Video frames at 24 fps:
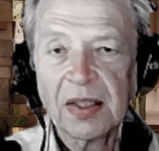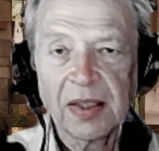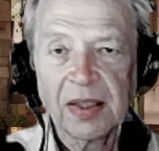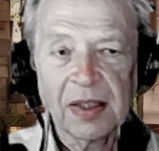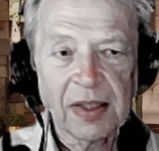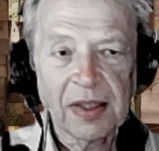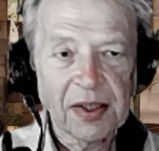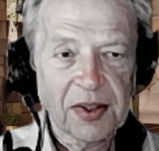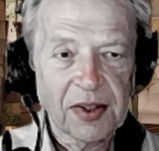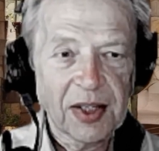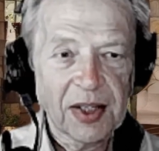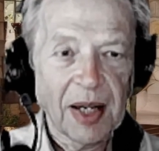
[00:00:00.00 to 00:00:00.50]

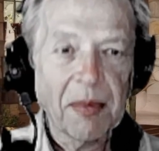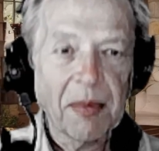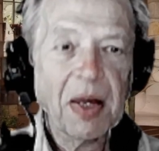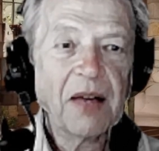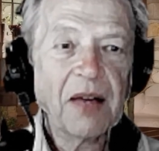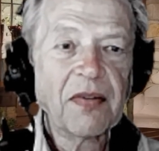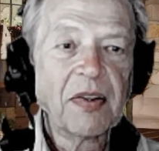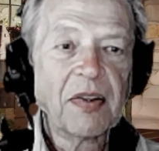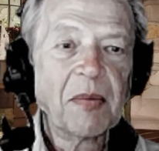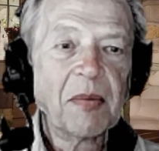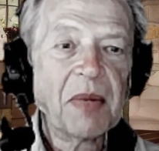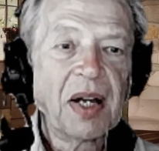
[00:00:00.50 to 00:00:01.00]
Some of
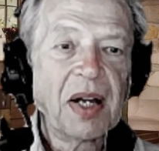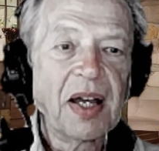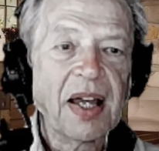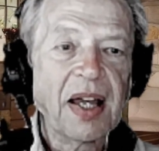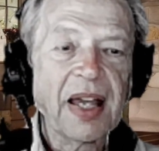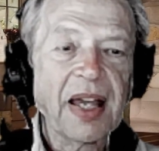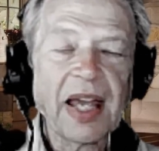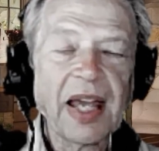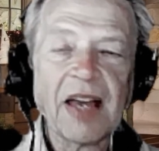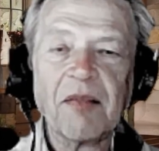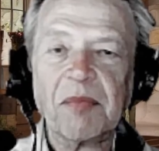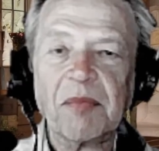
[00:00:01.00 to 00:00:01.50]
them
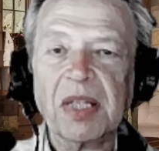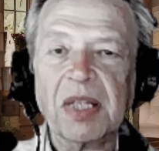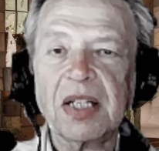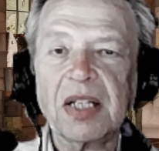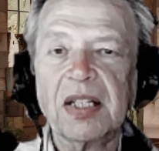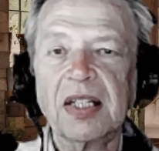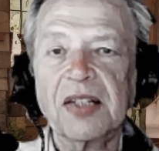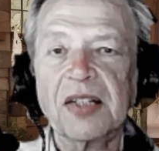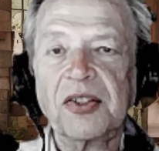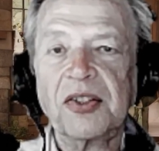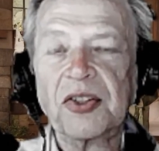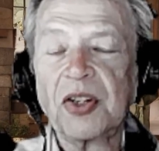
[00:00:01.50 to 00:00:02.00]
have been
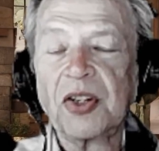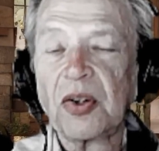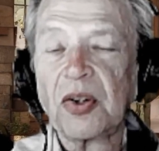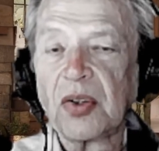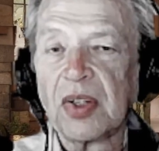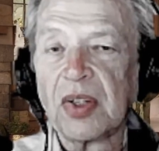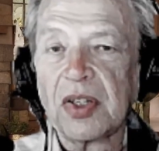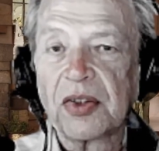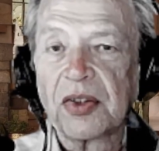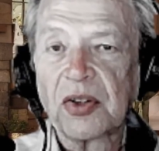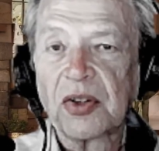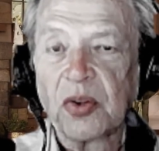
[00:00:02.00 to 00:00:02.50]
in
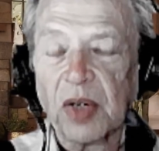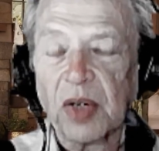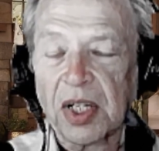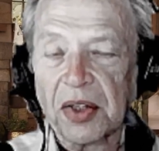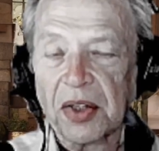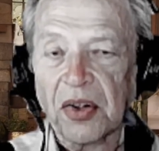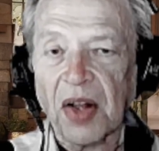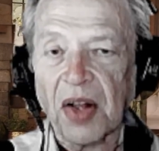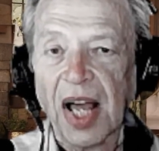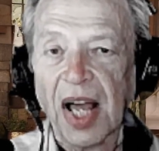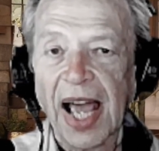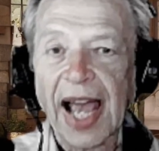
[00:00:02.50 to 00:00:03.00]
serious
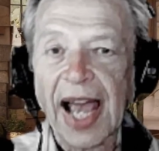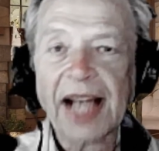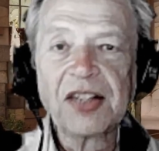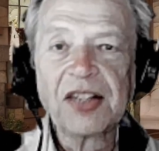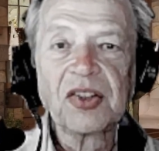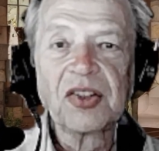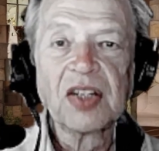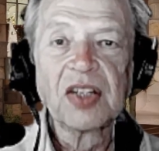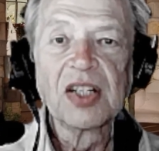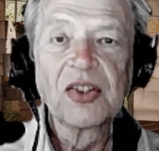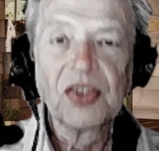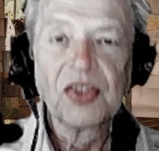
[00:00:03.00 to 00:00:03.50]
critical
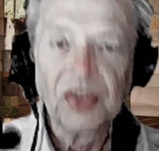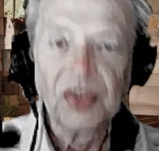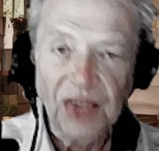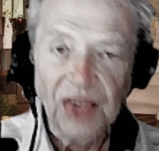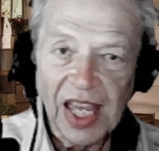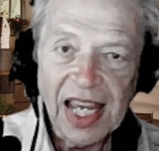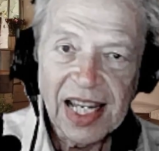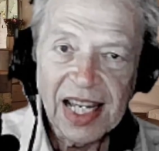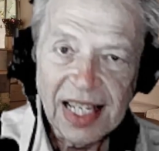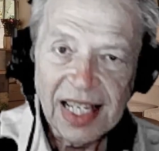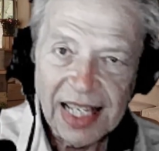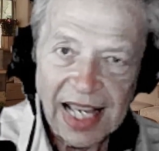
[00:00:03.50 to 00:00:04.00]
accidents.
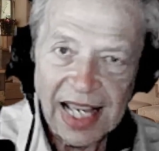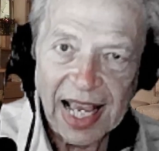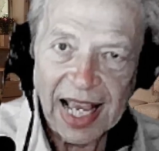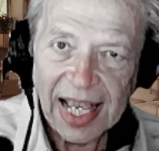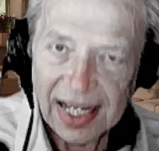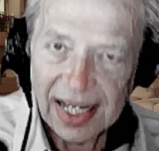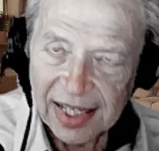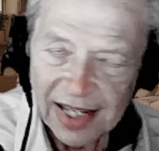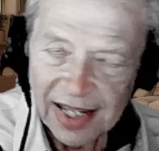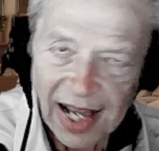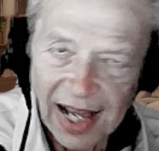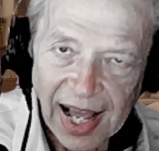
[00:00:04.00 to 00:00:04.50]
They
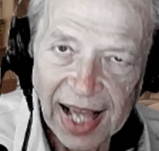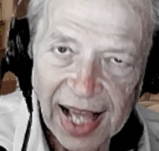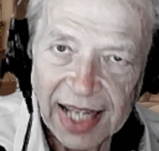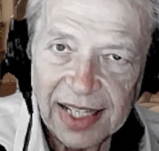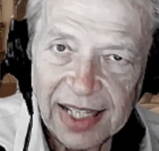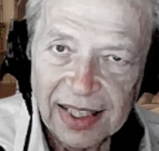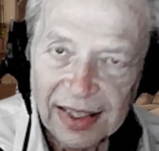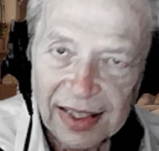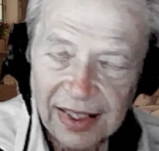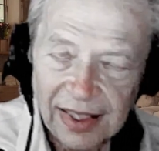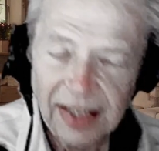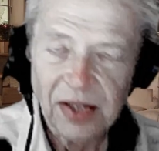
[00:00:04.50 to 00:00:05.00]
cannot
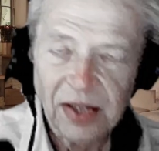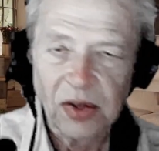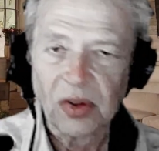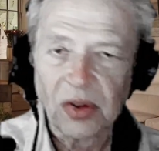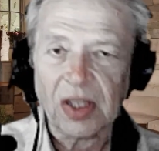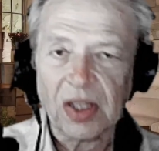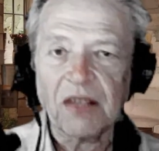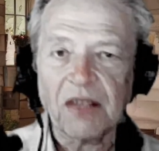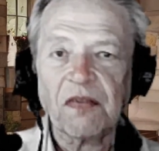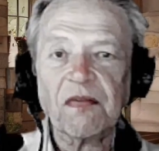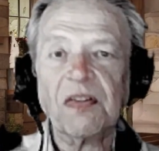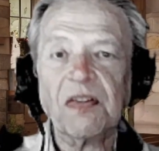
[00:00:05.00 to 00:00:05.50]

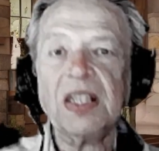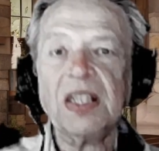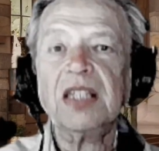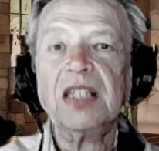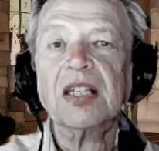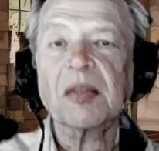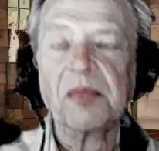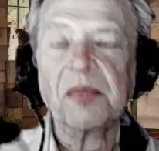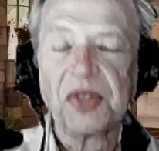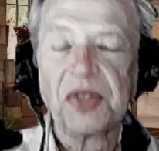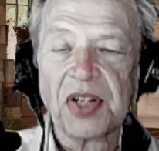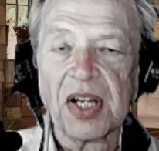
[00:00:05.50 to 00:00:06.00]
literally feed
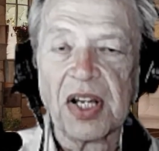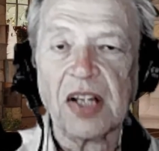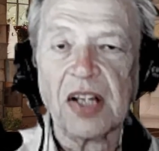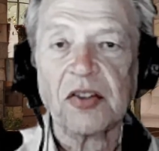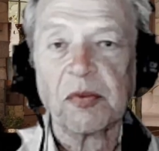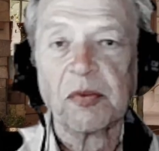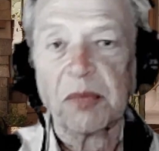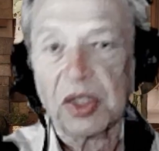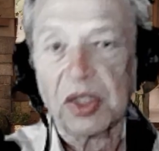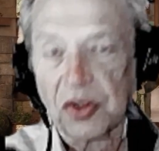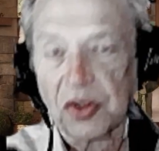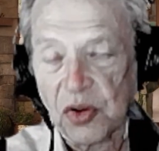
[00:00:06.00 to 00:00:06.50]
themselves,
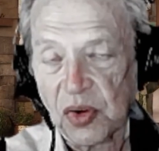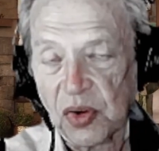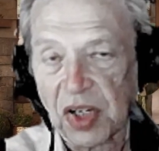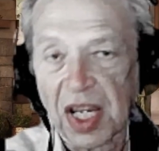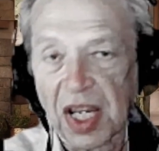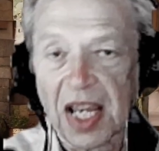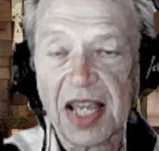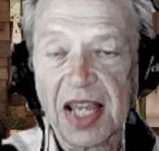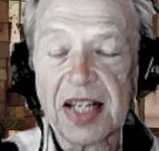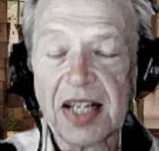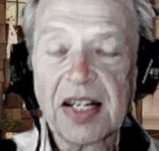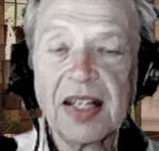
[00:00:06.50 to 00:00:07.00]
but you
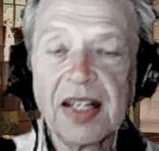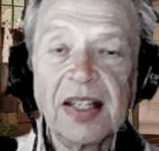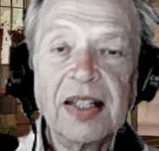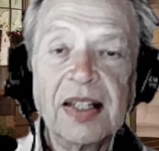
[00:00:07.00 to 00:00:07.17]
can.